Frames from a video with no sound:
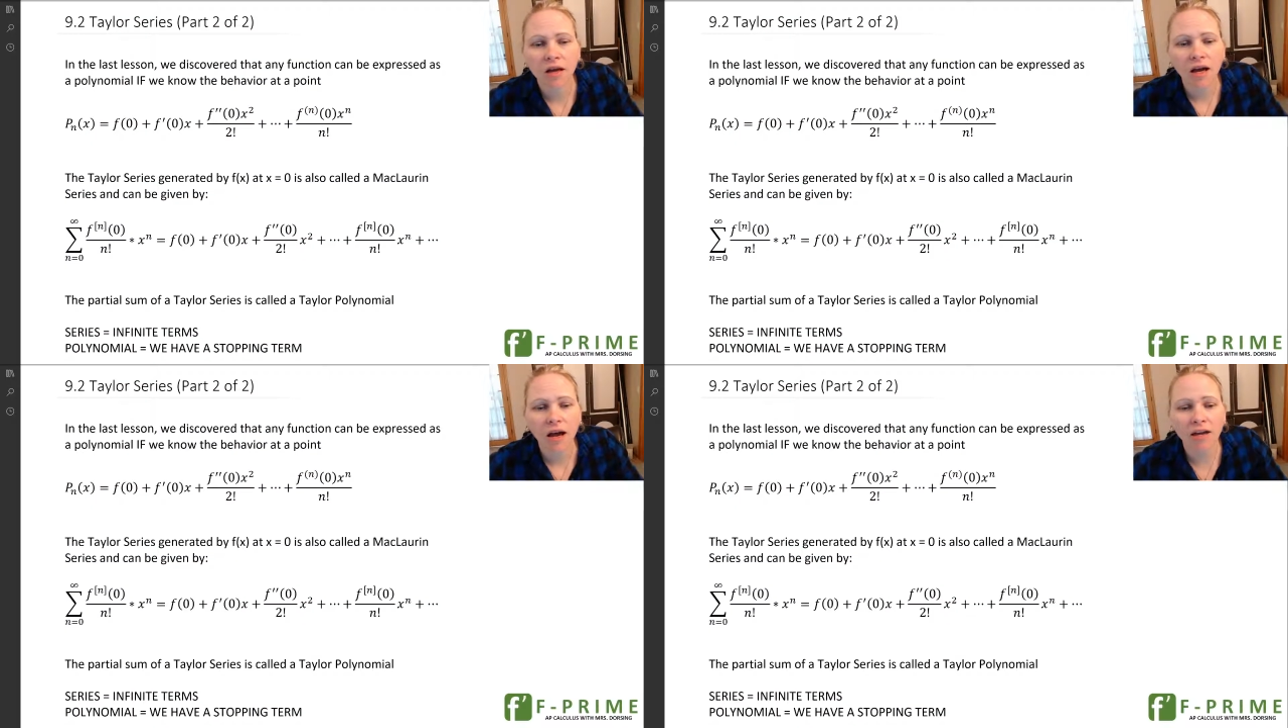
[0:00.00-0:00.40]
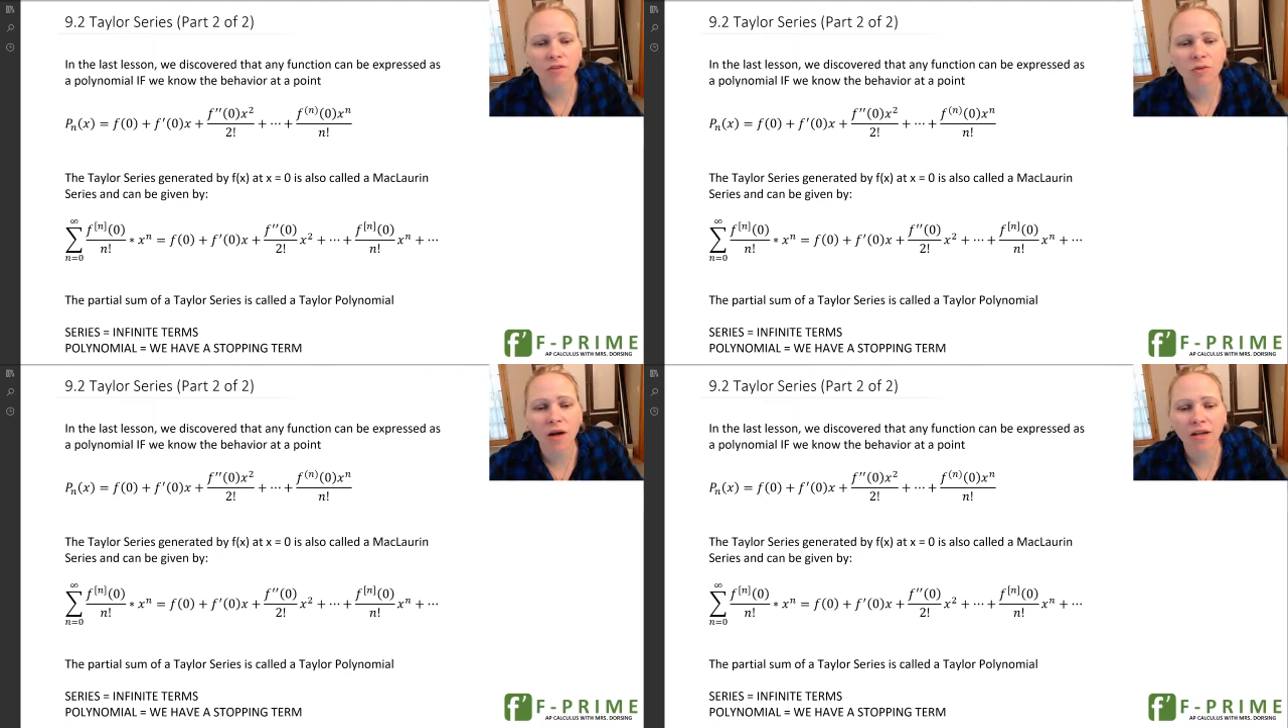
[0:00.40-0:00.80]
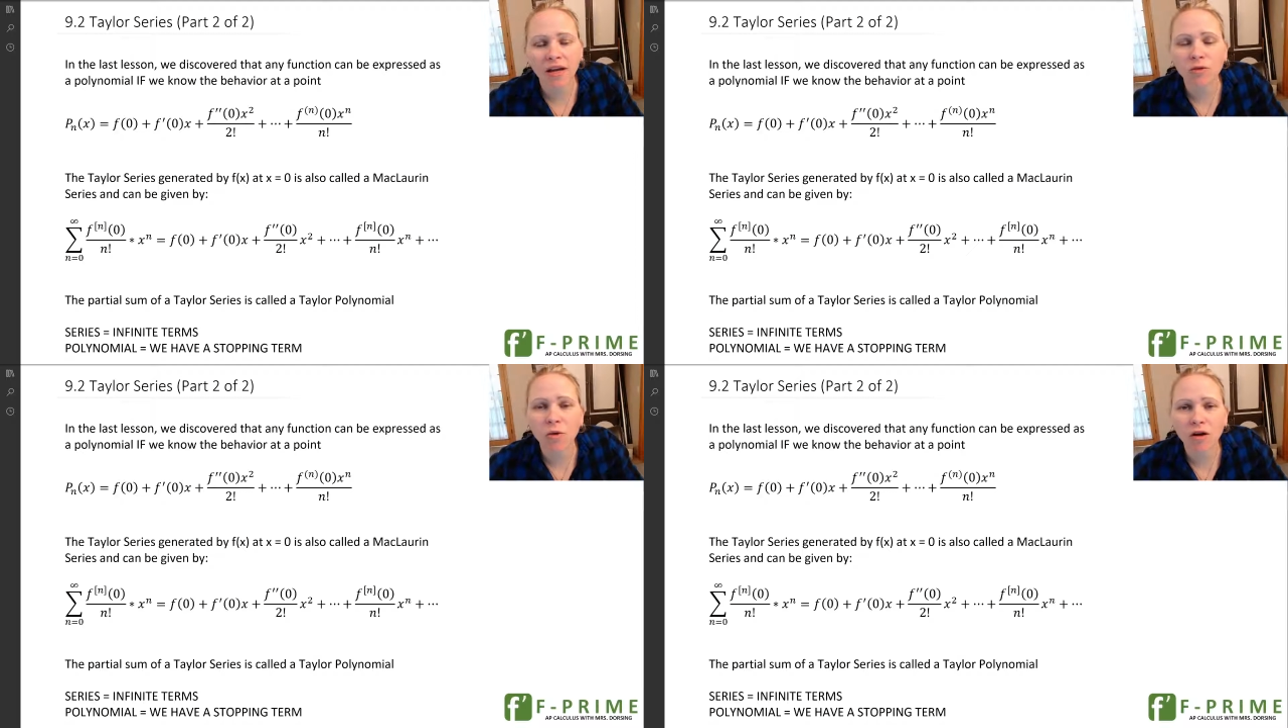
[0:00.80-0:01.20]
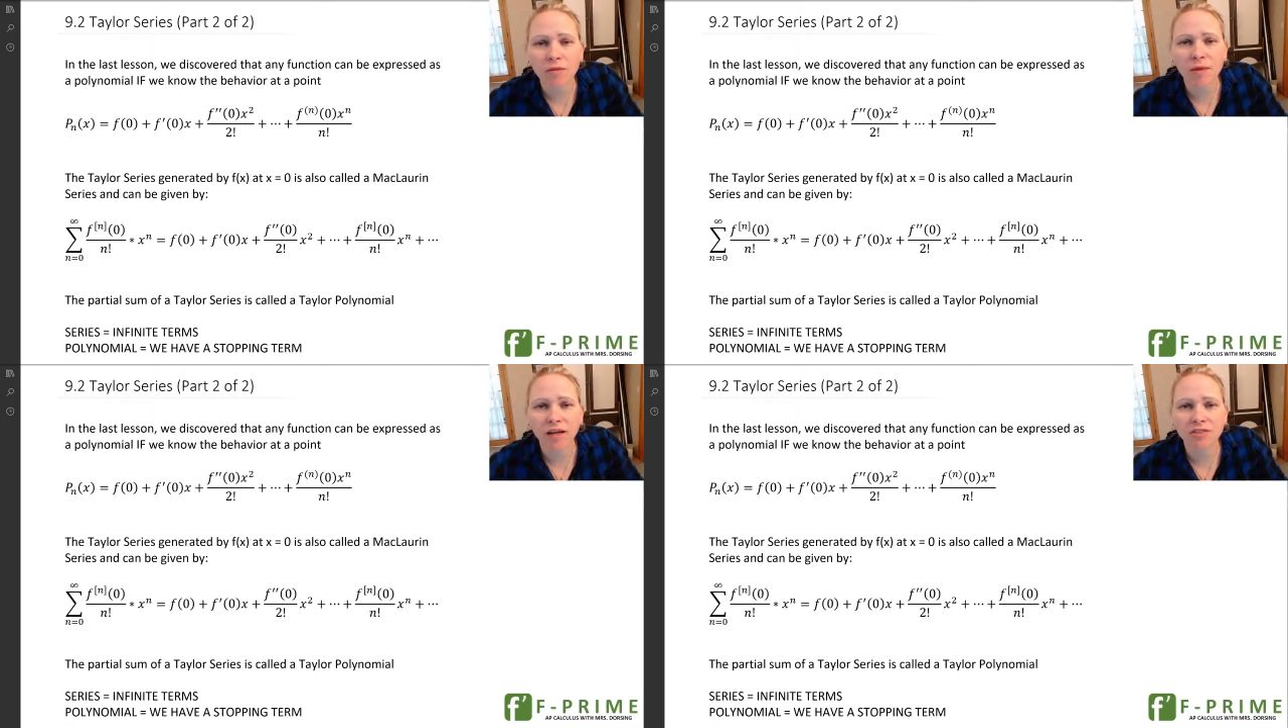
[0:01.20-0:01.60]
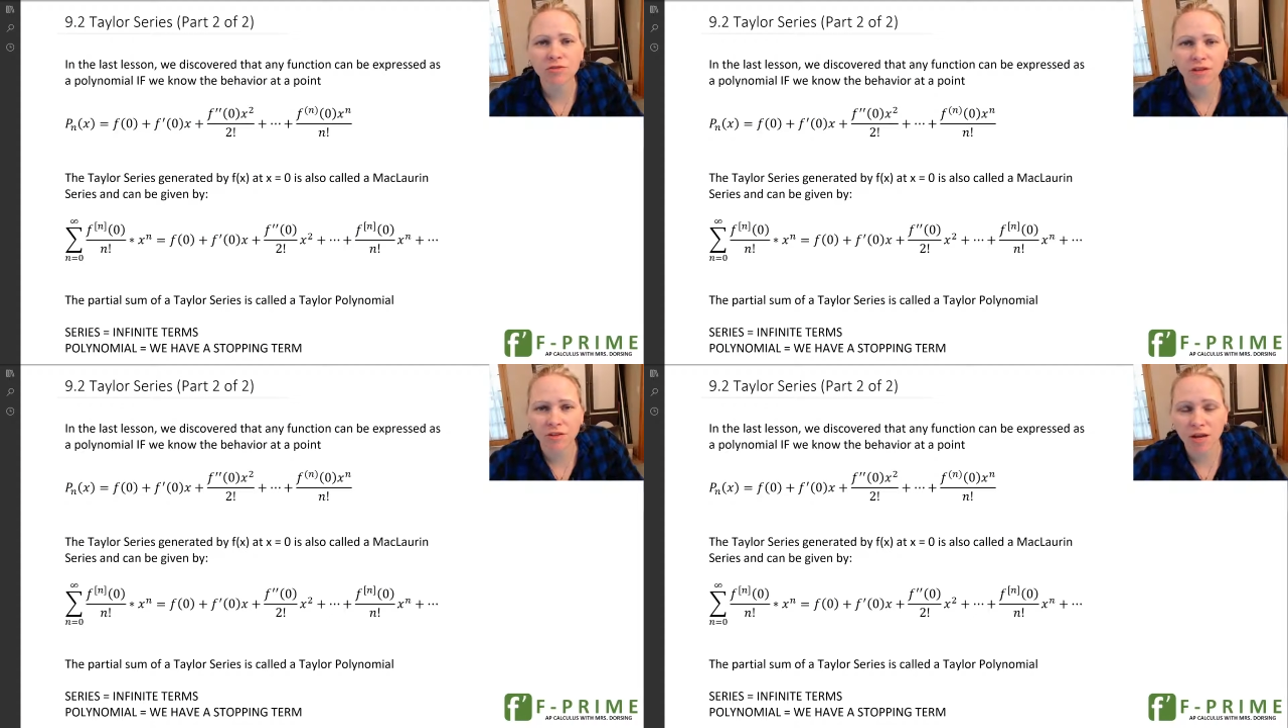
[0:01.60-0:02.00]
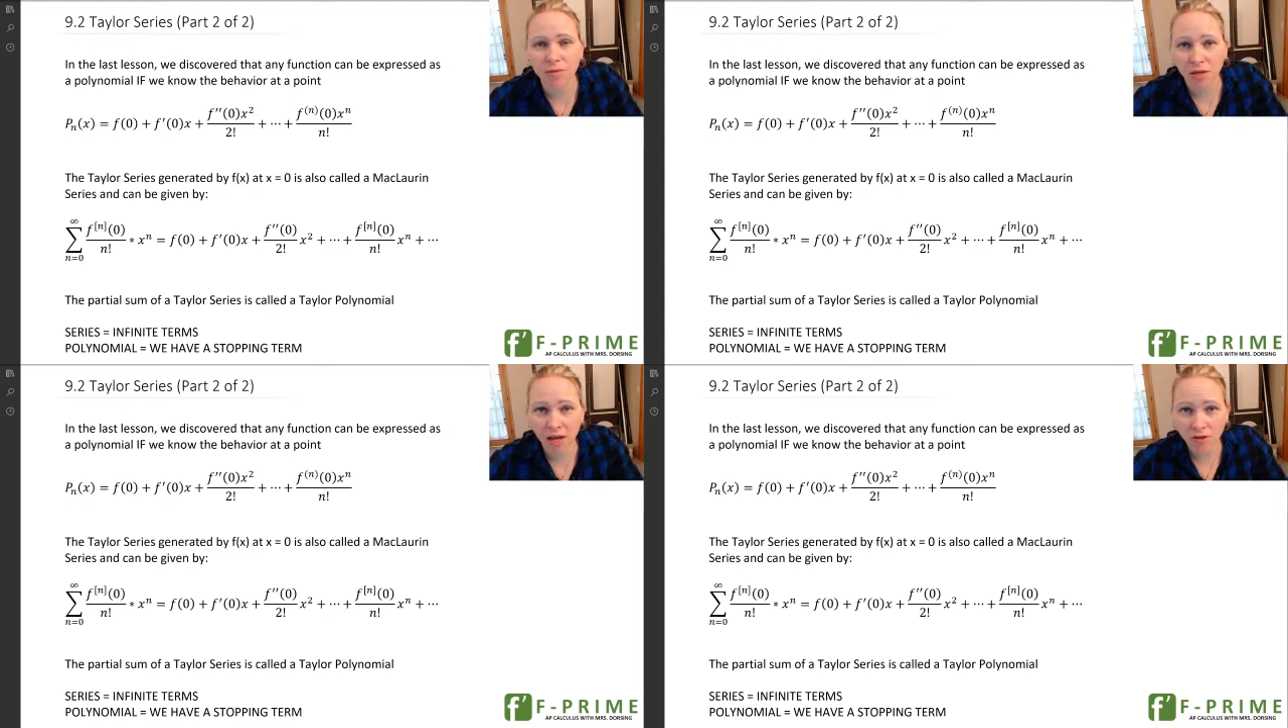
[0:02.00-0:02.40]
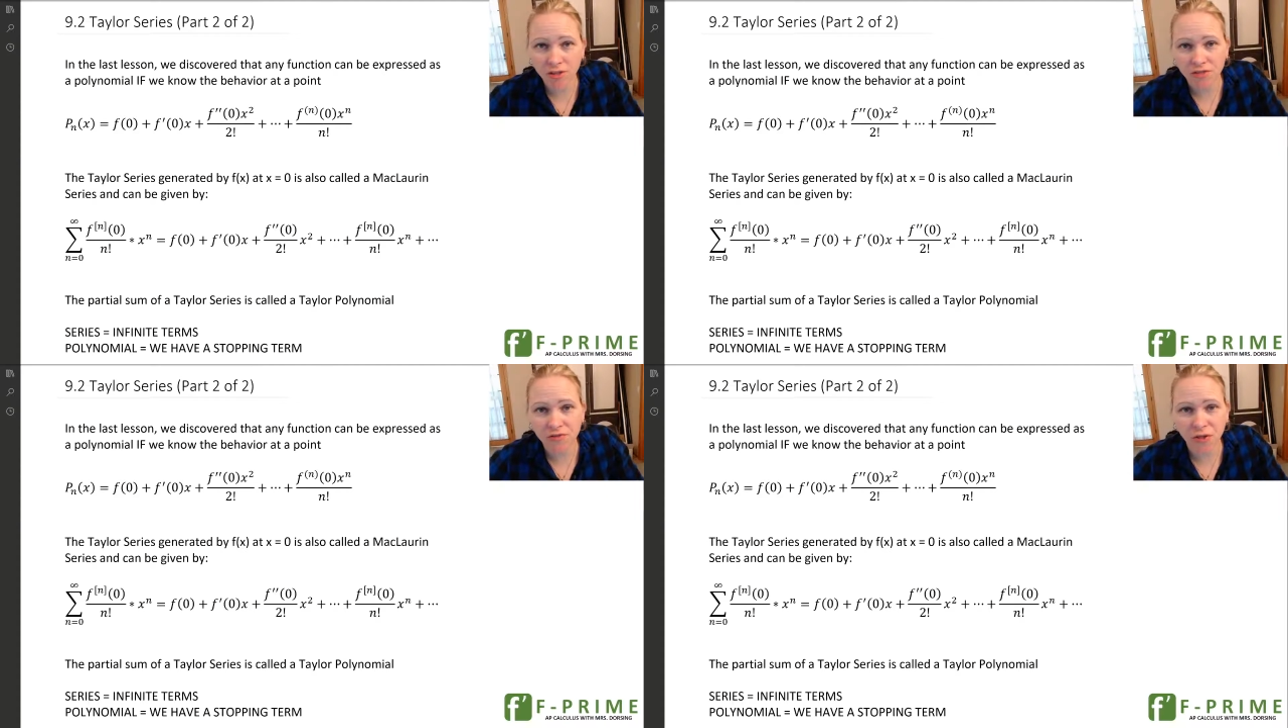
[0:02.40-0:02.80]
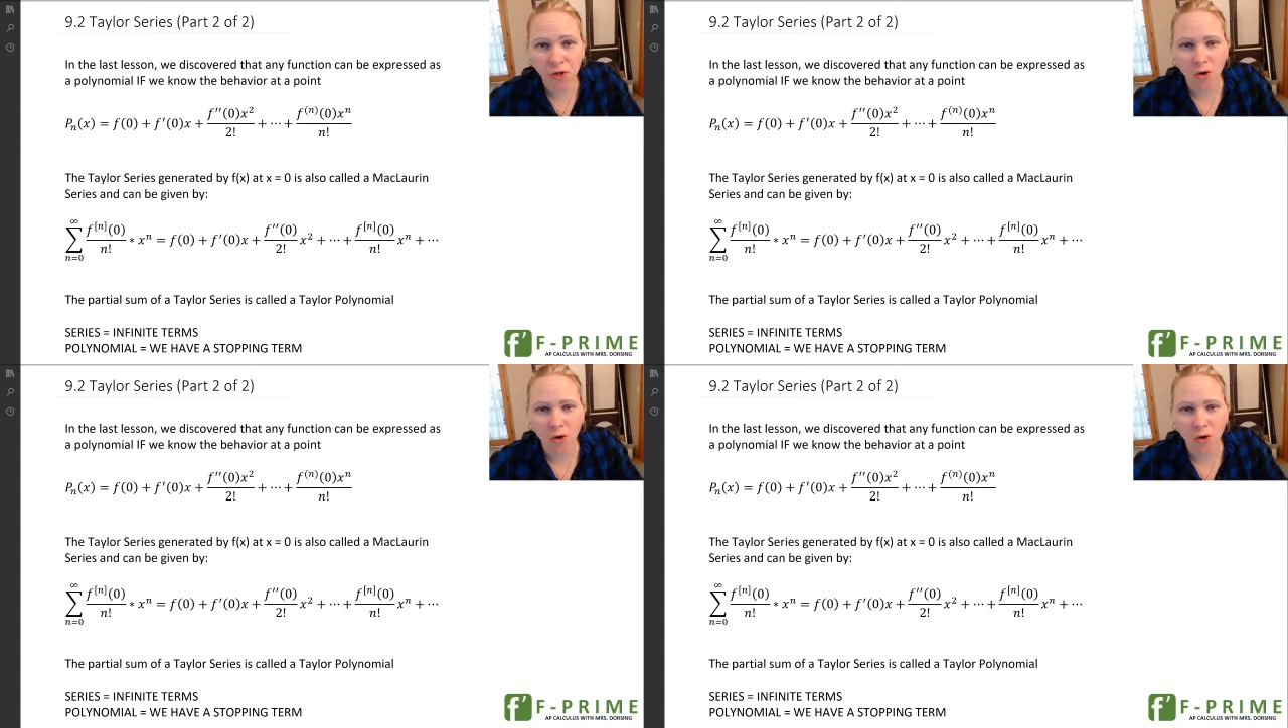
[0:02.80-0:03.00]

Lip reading: Hi everyone, and welcome back to another AP Calculus video.